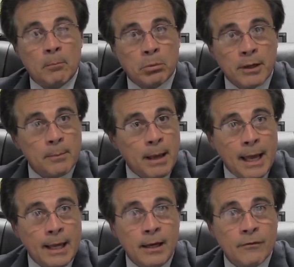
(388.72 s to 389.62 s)

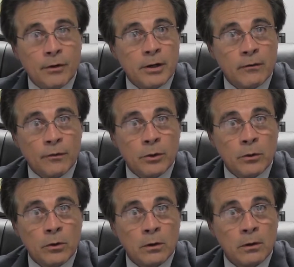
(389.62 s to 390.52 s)
prepaid for your
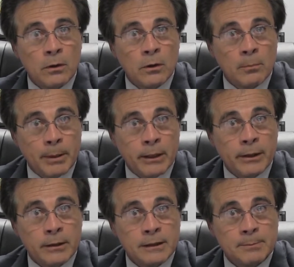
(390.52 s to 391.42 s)
funeral or
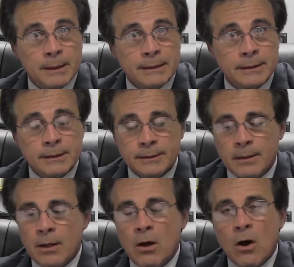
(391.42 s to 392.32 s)
burial expenses,
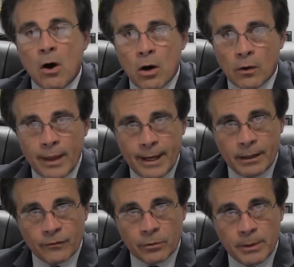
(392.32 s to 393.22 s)
all that
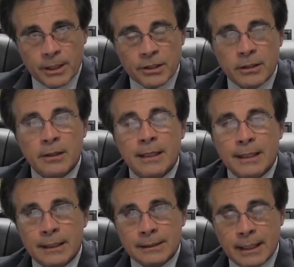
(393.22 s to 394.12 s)
information
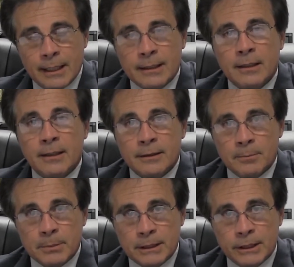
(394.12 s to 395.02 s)
is in the
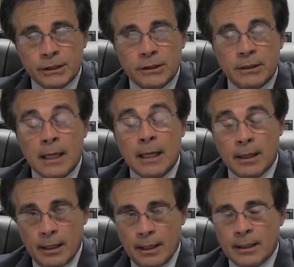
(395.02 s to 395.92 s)
petition
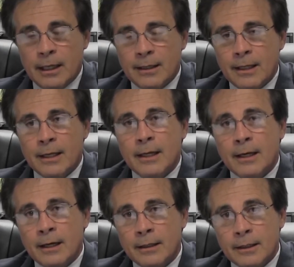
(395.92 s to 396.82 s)
in
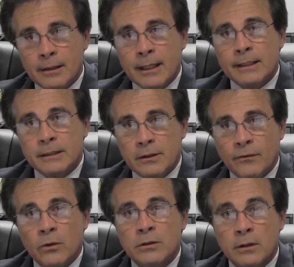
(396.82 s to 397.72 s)
the legacy
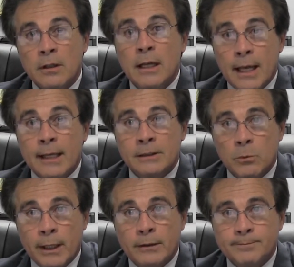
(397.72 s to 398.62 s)
folder as
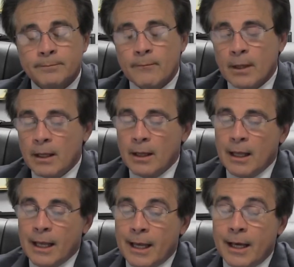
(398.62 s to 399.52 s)
well.
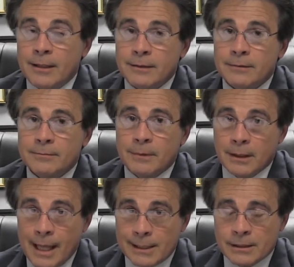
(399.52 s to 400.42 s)
And
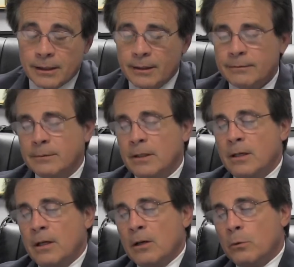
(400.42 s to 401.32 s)
lastly,
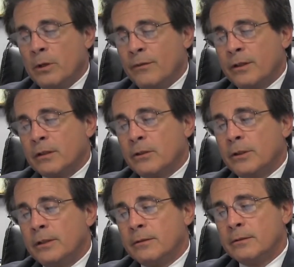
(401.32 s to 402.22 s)
we've
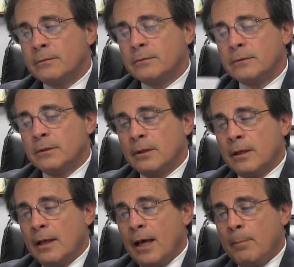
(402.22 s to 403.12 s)
included
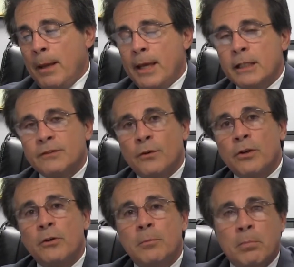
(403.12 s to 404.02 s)
a page for you to